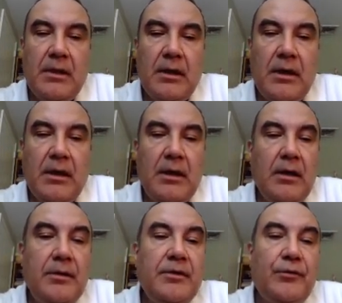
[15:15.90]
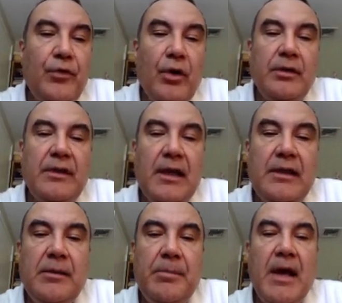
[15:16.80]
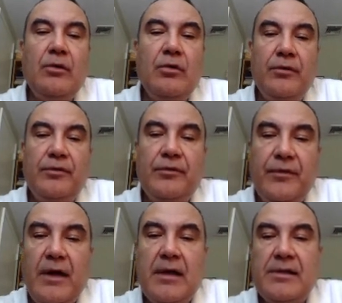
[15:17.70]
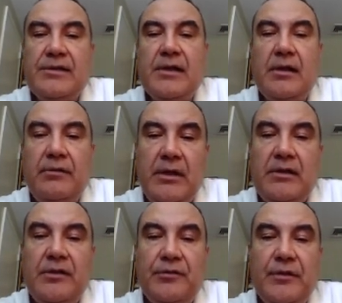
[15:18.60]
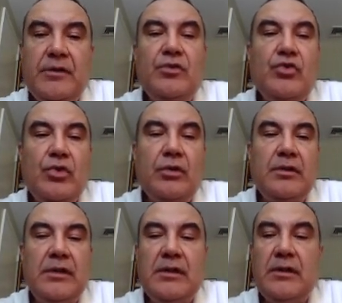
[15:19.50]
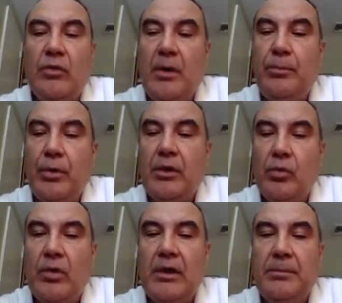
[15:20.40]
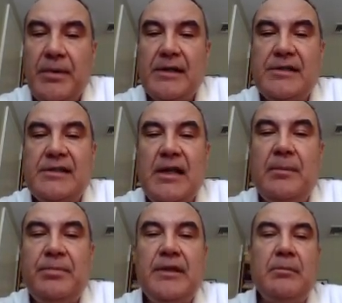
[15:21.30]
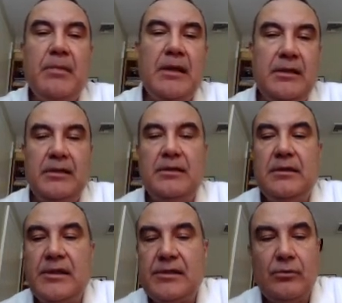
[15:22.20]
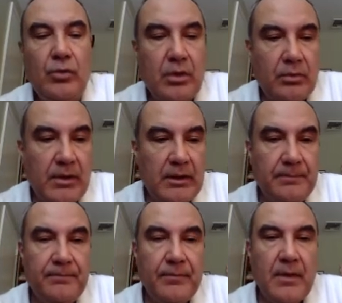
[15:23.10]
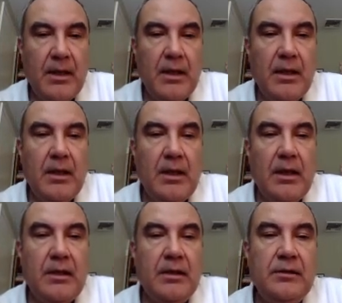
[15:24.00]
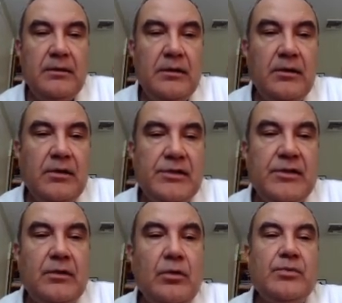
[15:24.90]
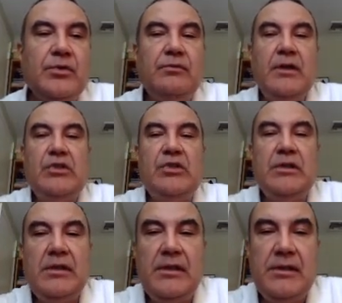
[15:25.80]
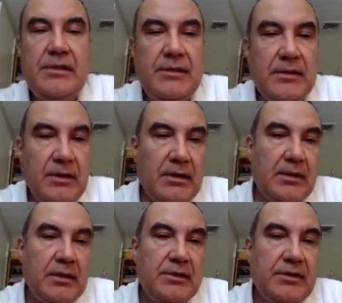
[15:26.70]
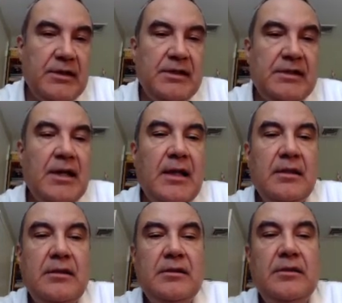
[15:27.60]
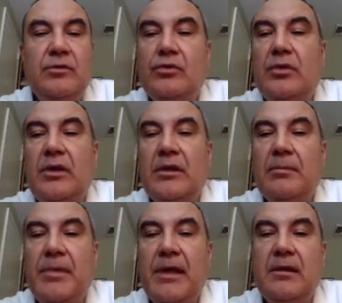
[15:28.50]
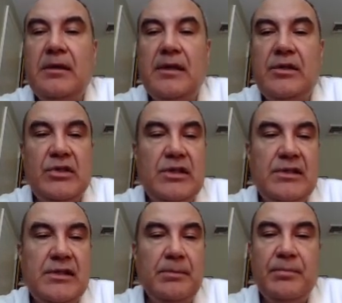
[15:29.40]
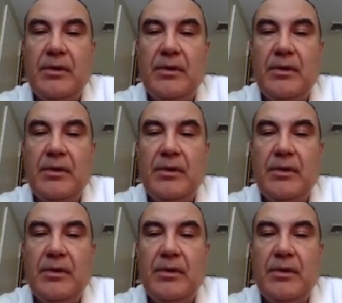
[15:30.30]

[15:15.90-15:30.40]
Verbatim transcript: uh, the front and the back of the files are very different, so the 1.1 pass sampling method doesn't work well. Another interesting observation is uh, Z standard doing better than GZIP